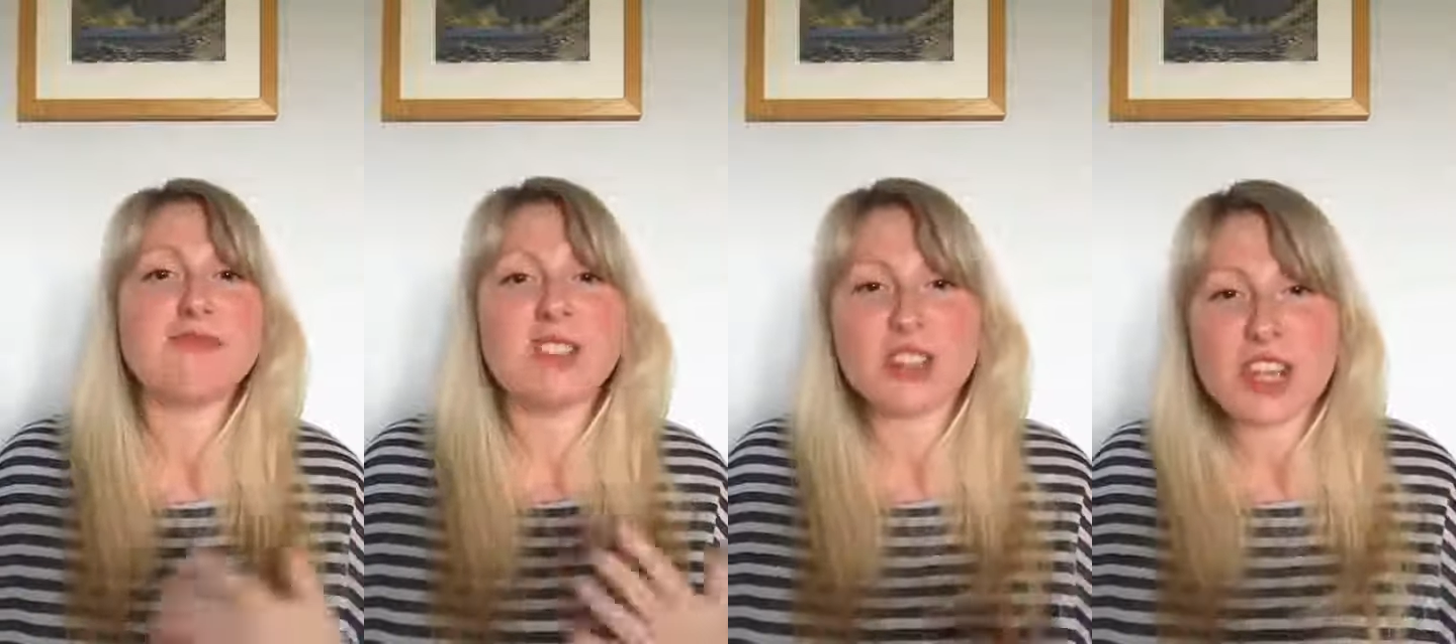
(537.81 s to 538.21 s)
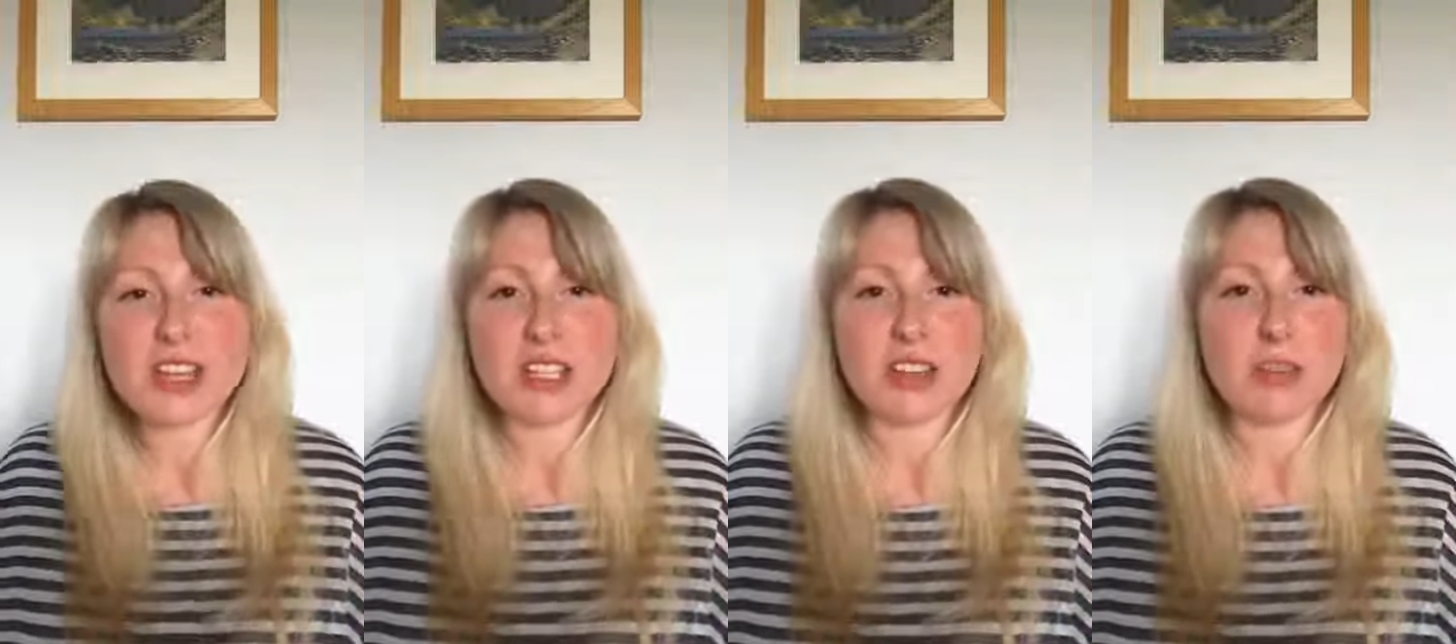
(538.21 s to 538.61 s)
You're
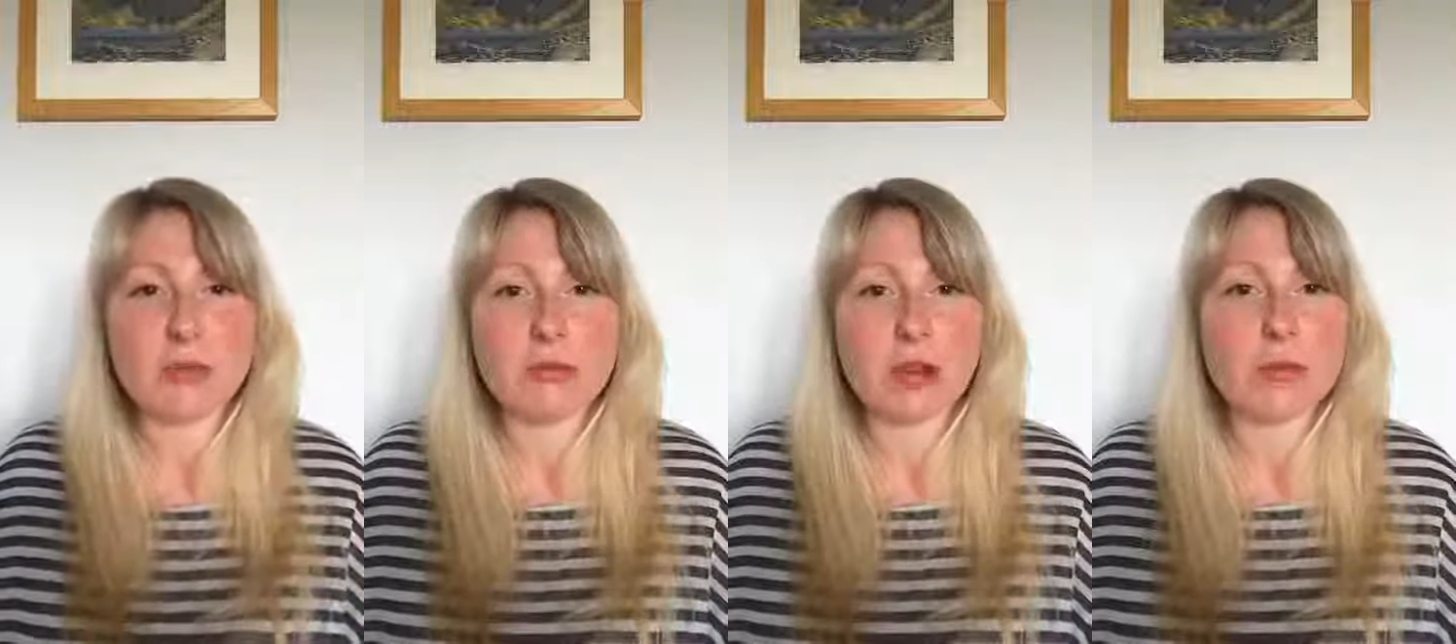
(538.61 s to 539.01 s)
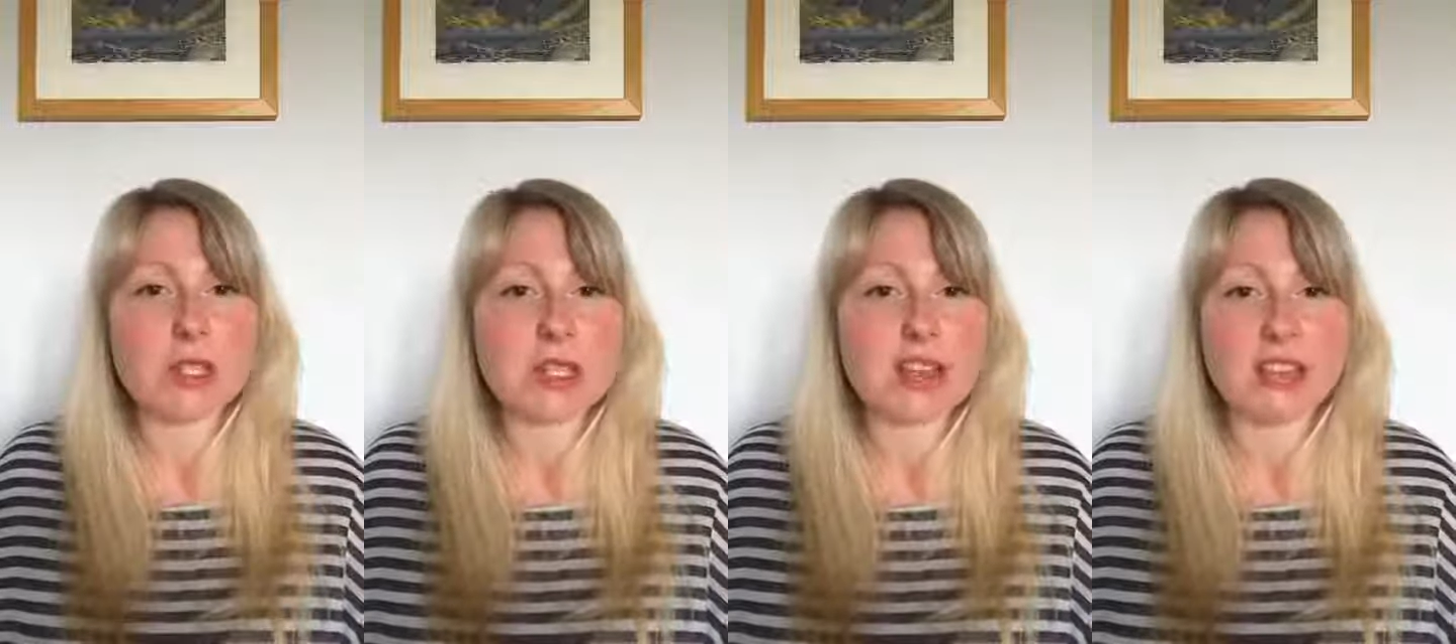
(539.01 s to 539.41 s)
changing your
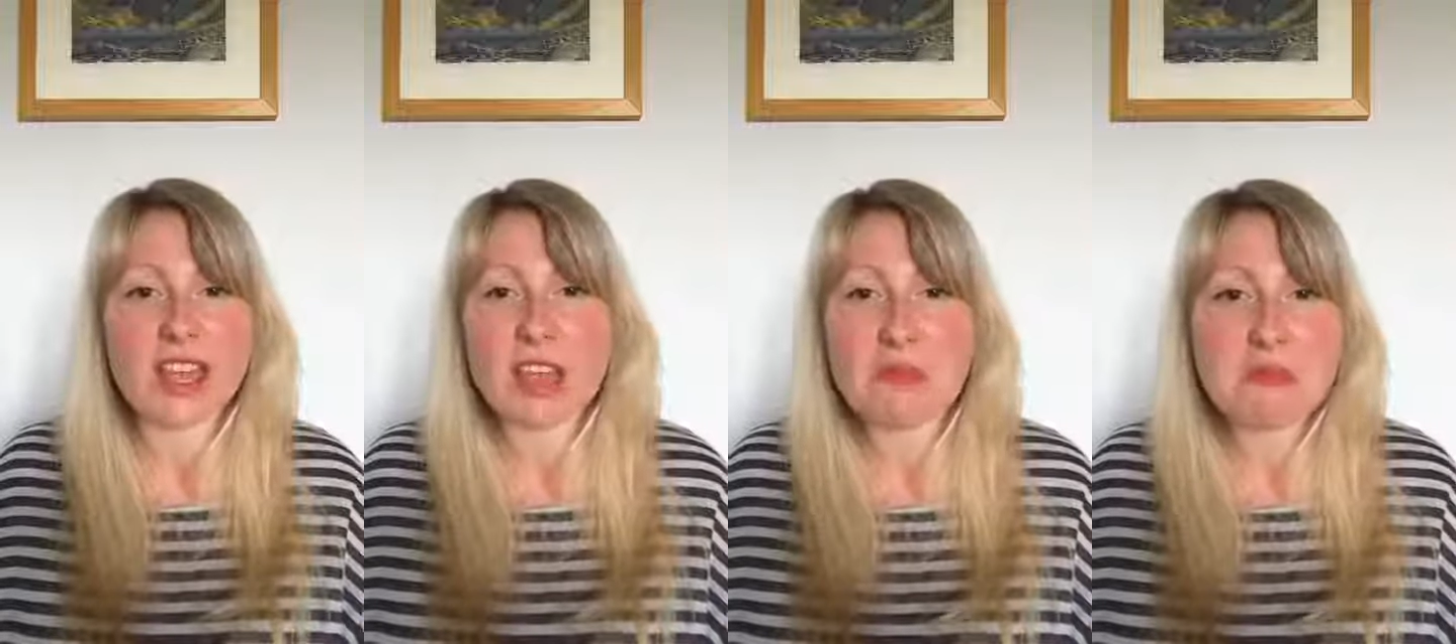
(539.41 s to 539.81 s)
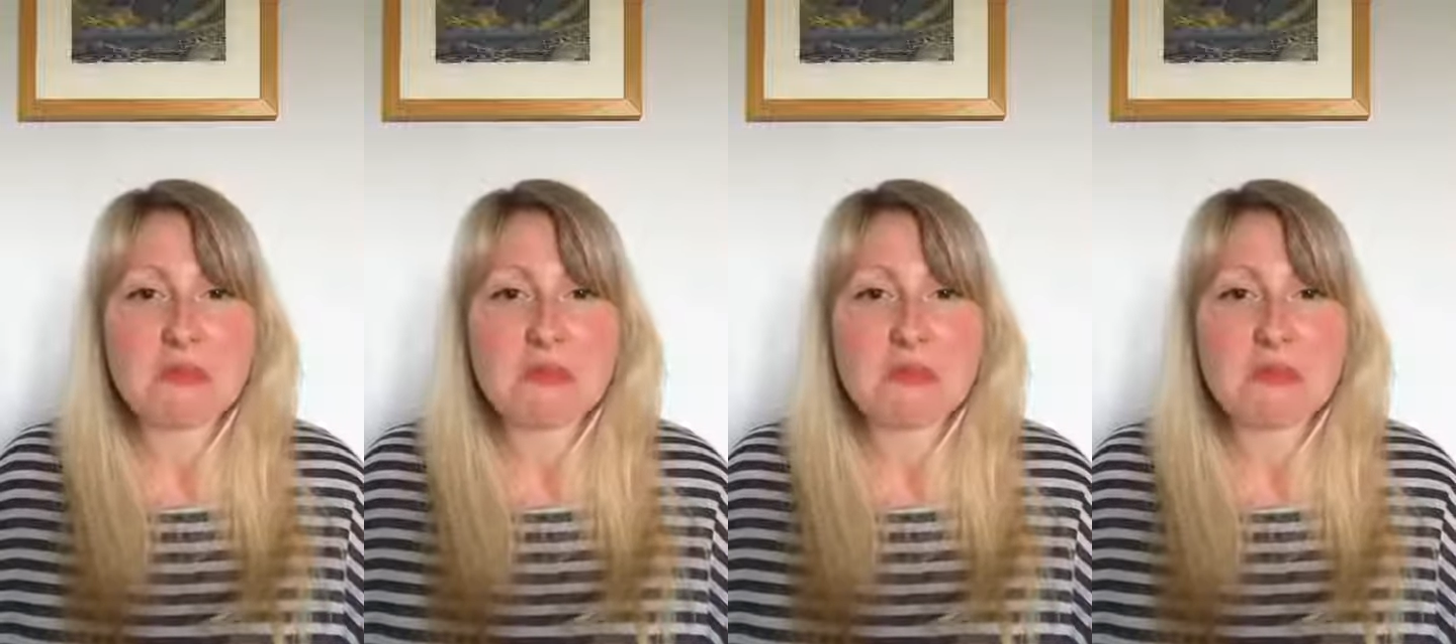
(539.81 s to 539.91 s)
environment down there.